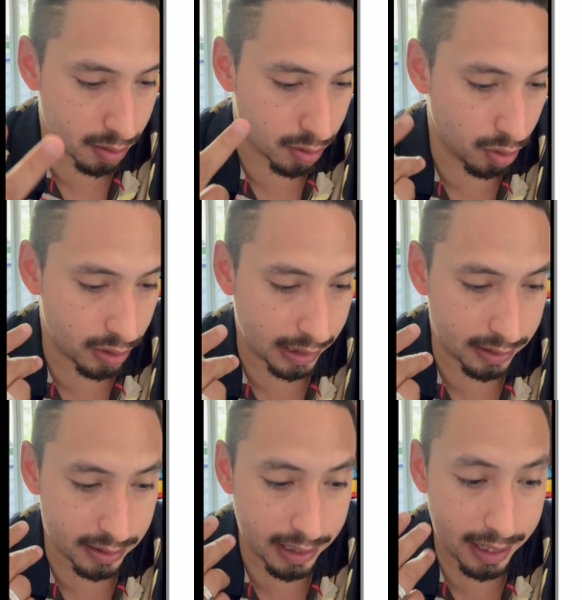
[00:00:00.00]
contact
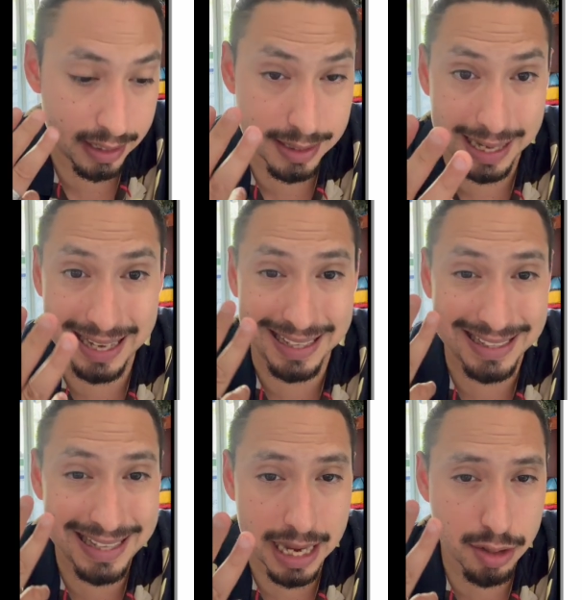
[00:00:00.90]
details, and the
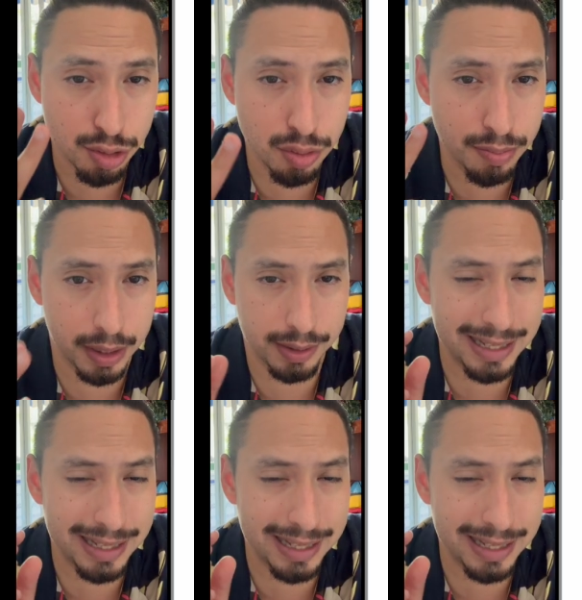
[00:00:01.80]
tax number.